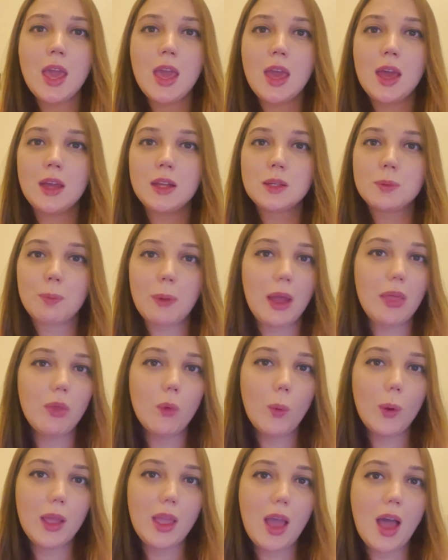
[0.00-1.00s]
And by
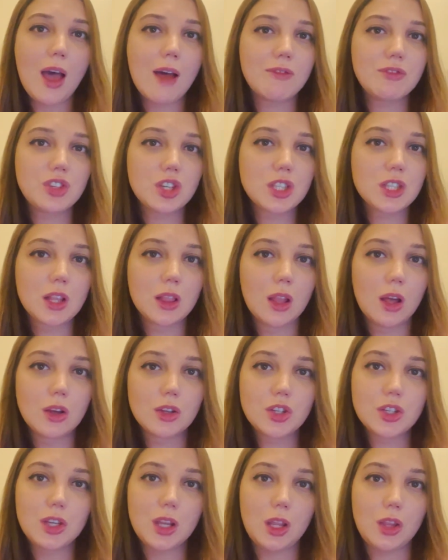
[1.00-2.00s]
the way, I've just
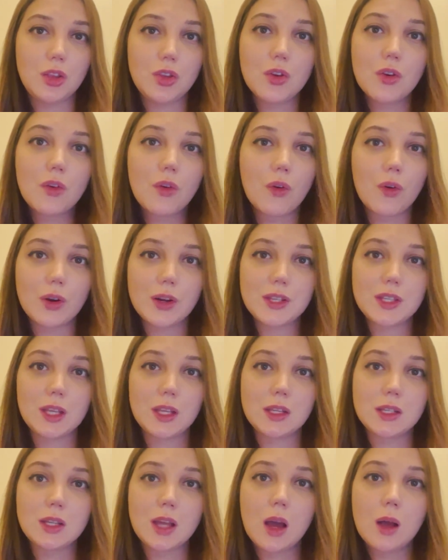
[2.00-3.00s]
launched a new course
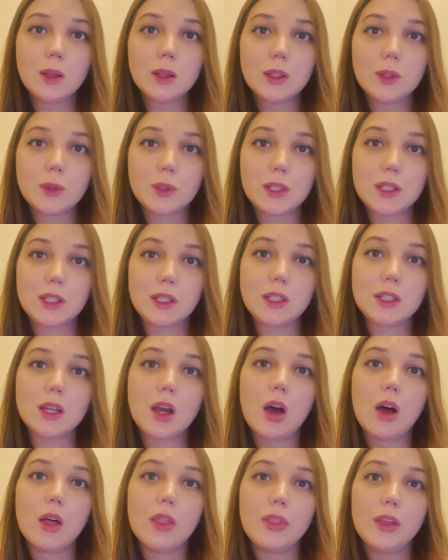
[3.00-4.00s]
and downloaded it
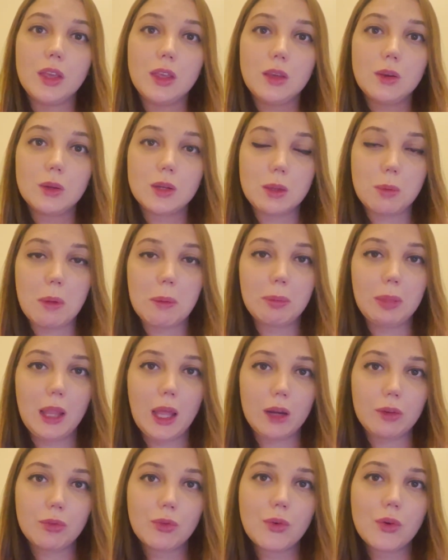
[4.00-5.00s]
on the Udemy
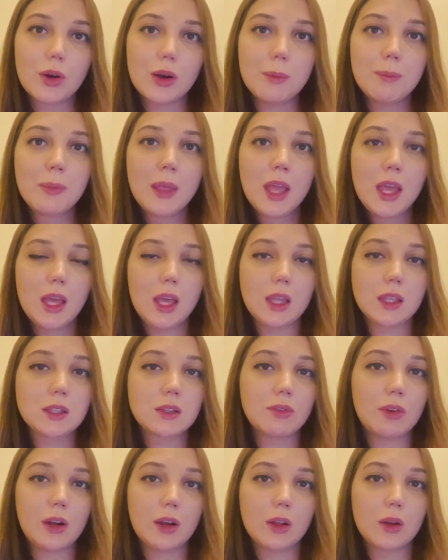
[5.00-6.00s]
platform.
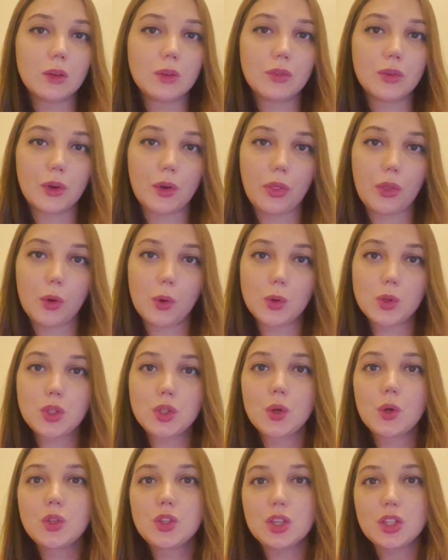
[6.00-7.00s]
It's very good for those
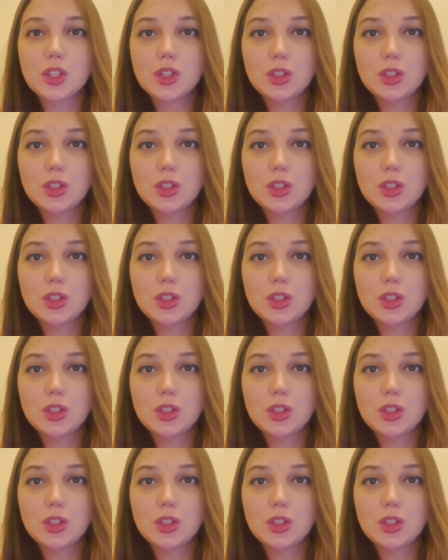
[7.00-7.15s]
who just